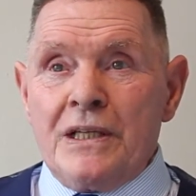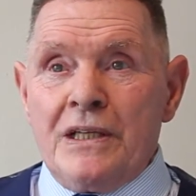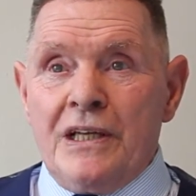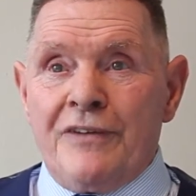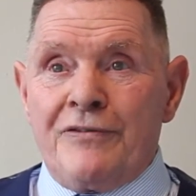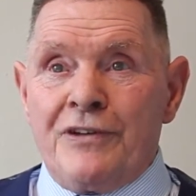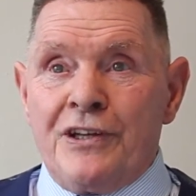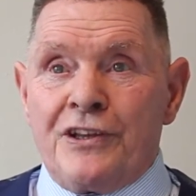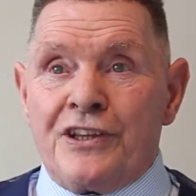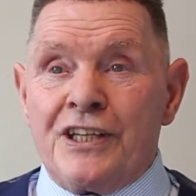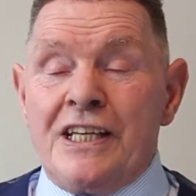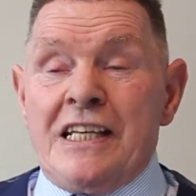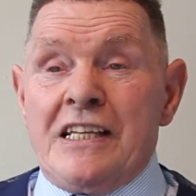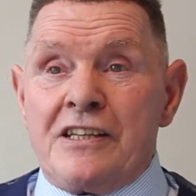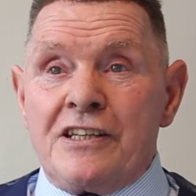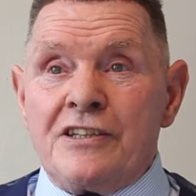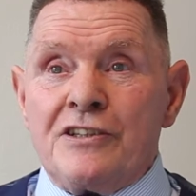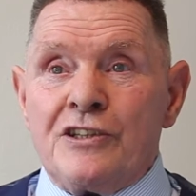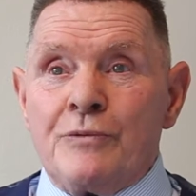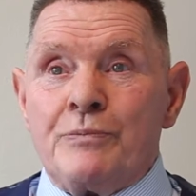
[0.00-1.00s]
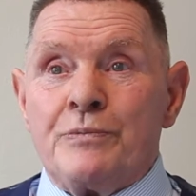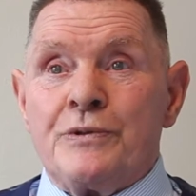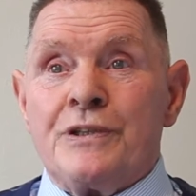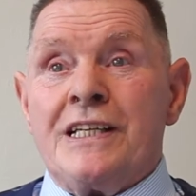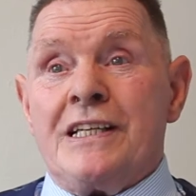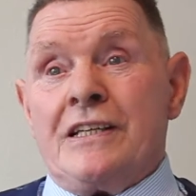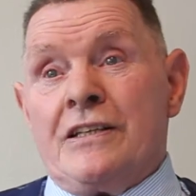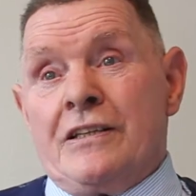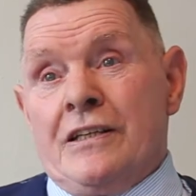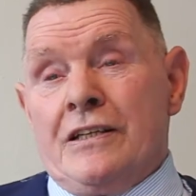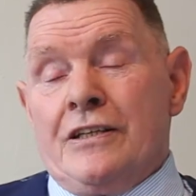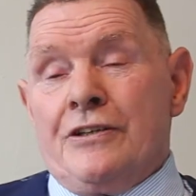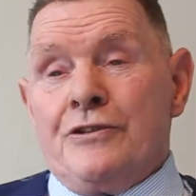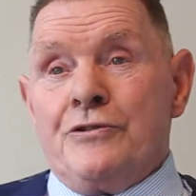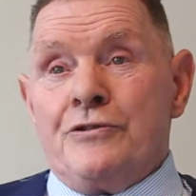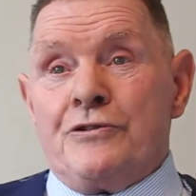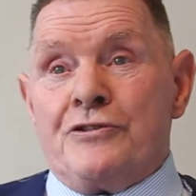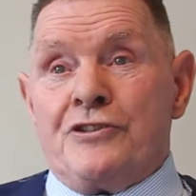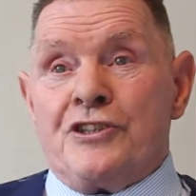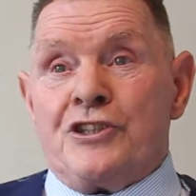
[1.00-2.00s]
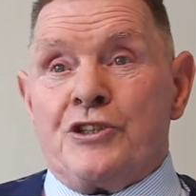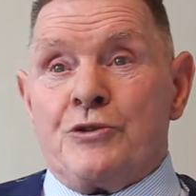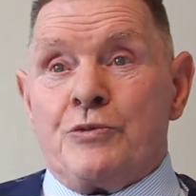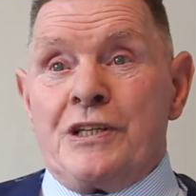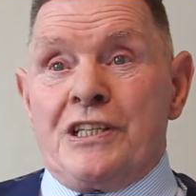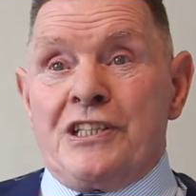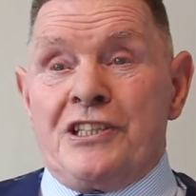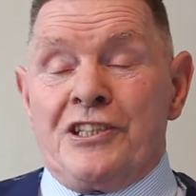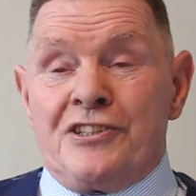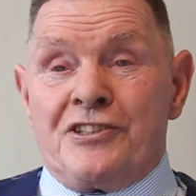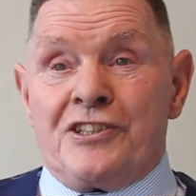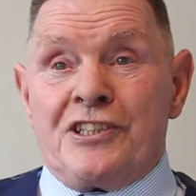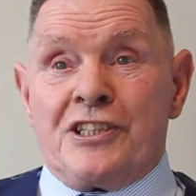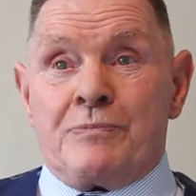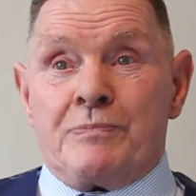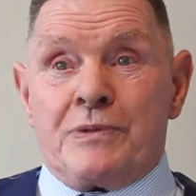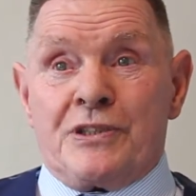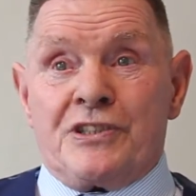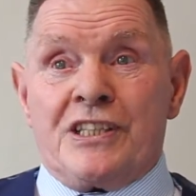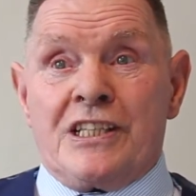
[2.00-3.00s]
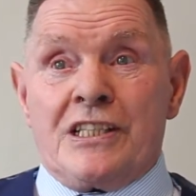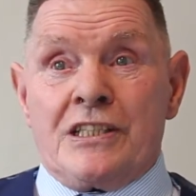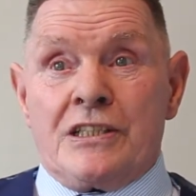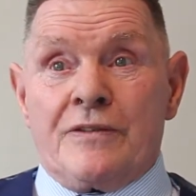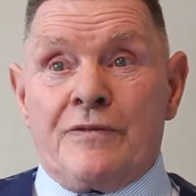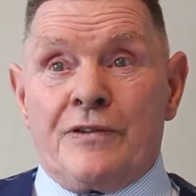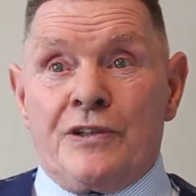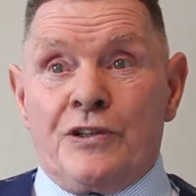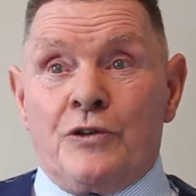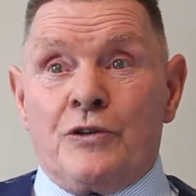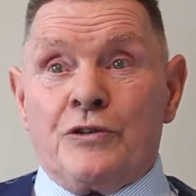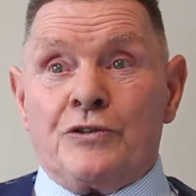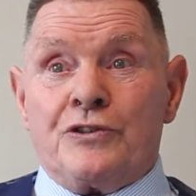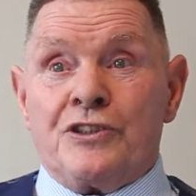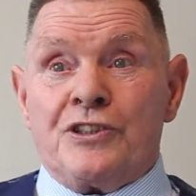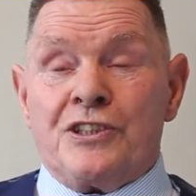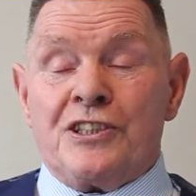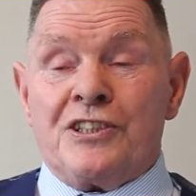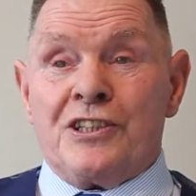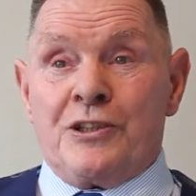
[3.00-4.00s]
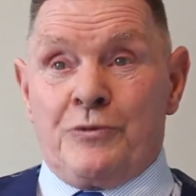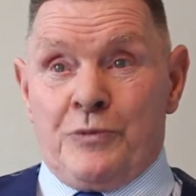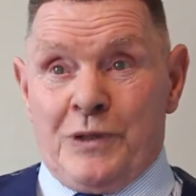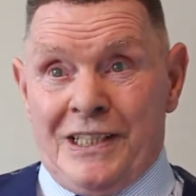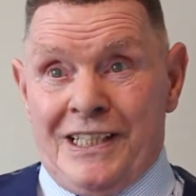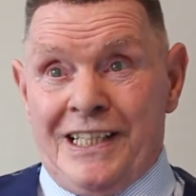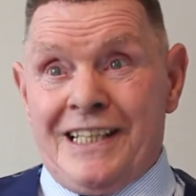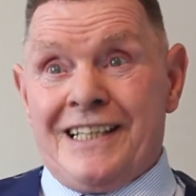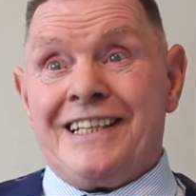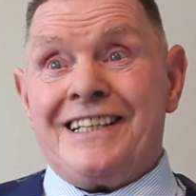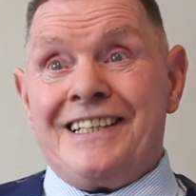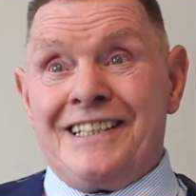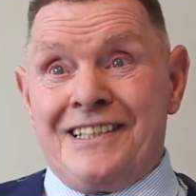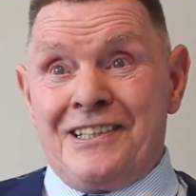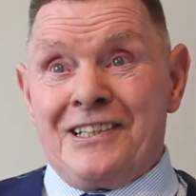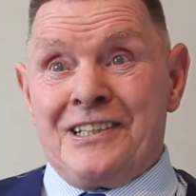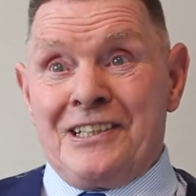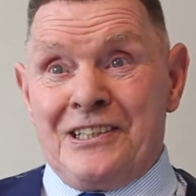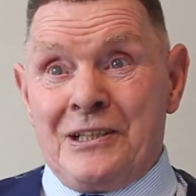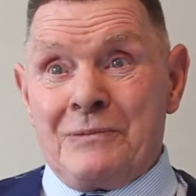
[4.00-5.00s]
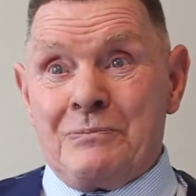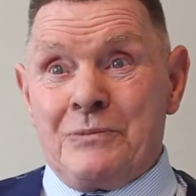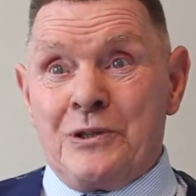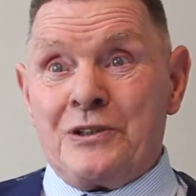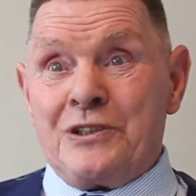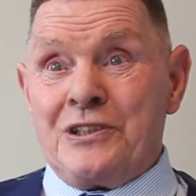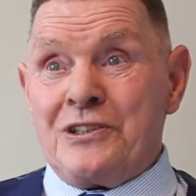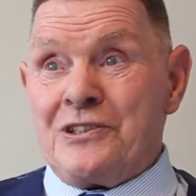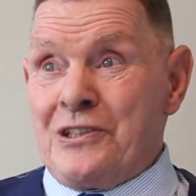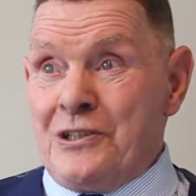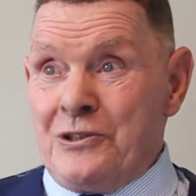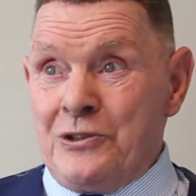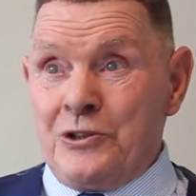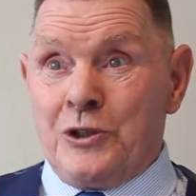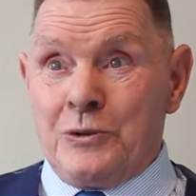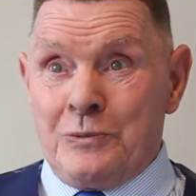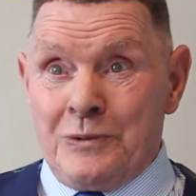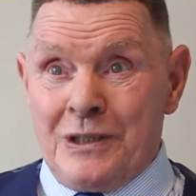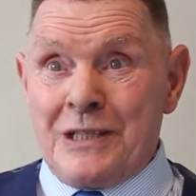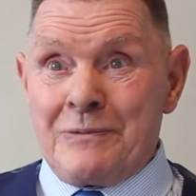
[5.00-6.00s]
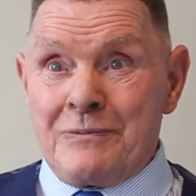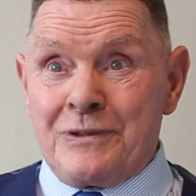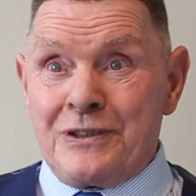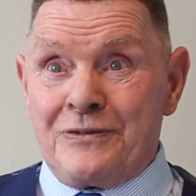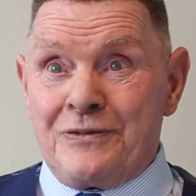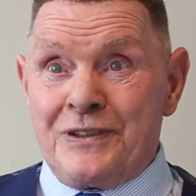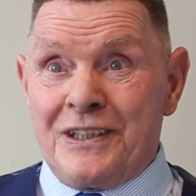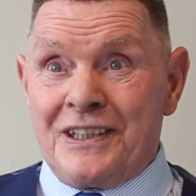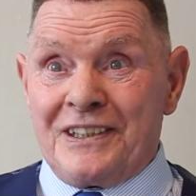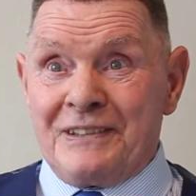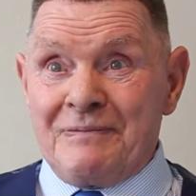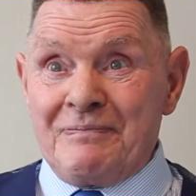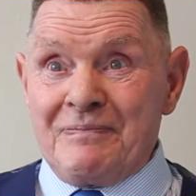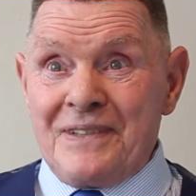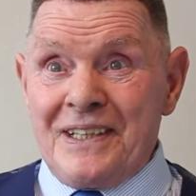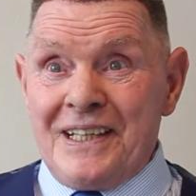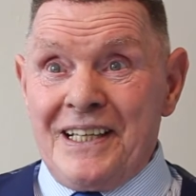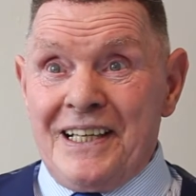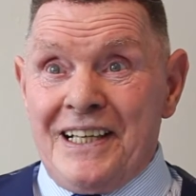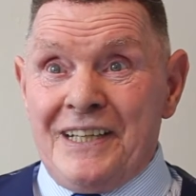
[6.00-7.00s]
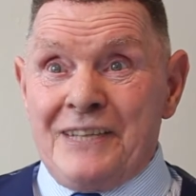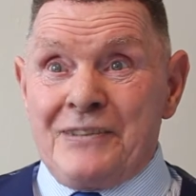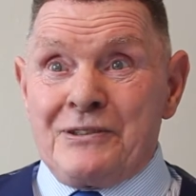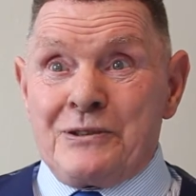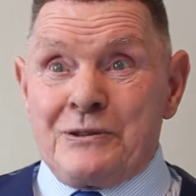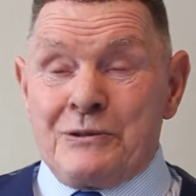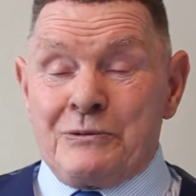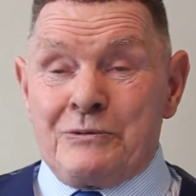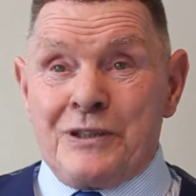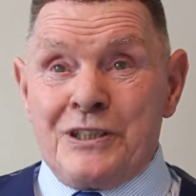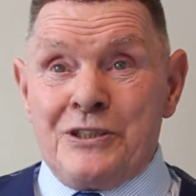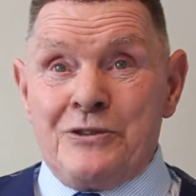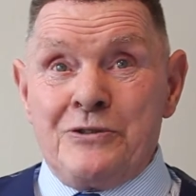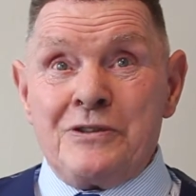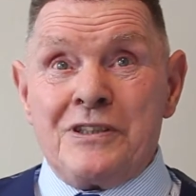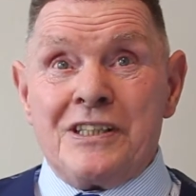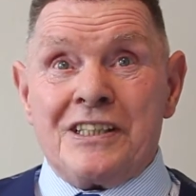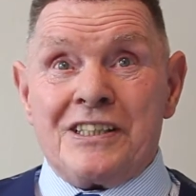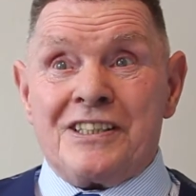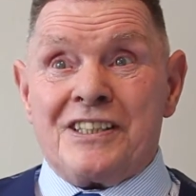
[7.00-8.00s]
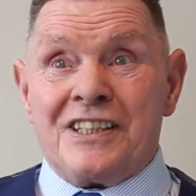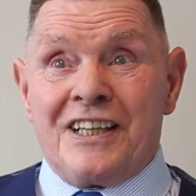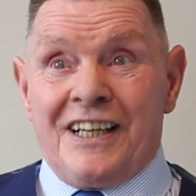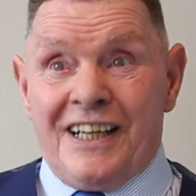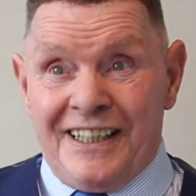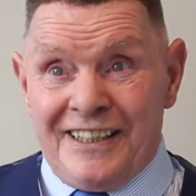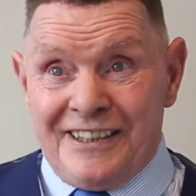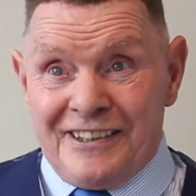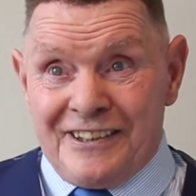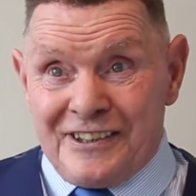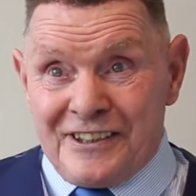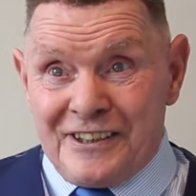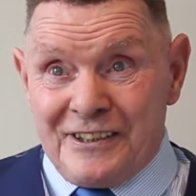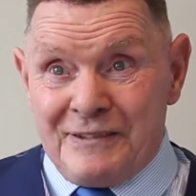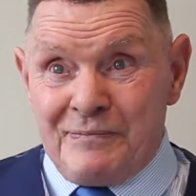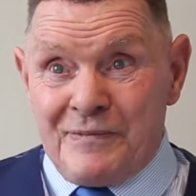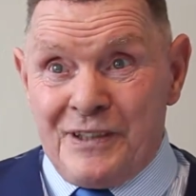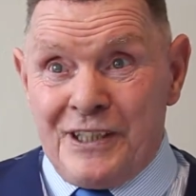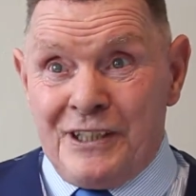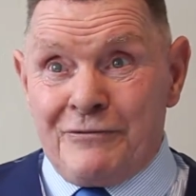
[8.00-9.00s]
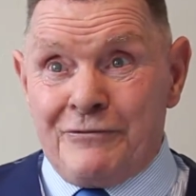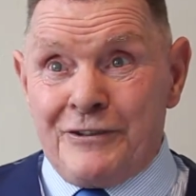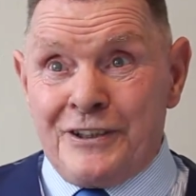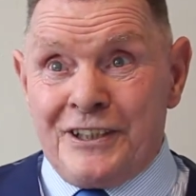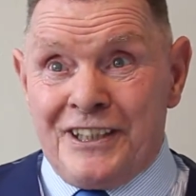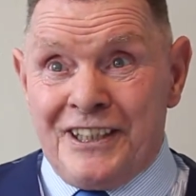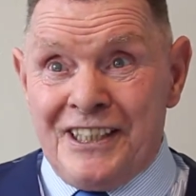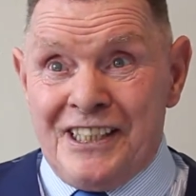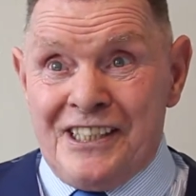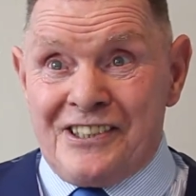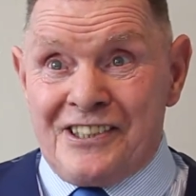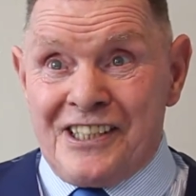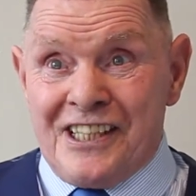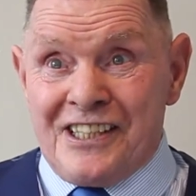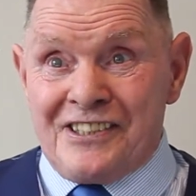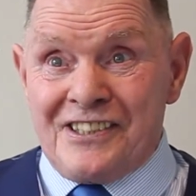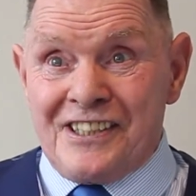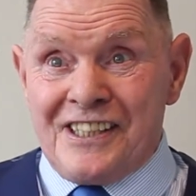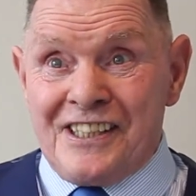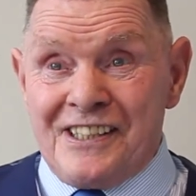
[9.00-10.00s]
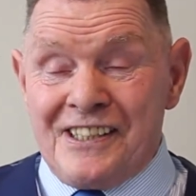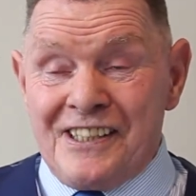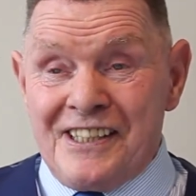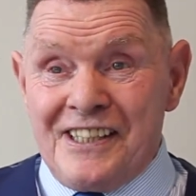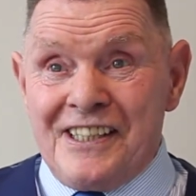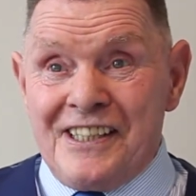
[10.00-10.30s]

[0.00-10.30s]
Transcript: If you think that the brain uses 26% of the oxygen that we take in our bodies in the normal atmosphere, so when you get tired and fatigue sets in,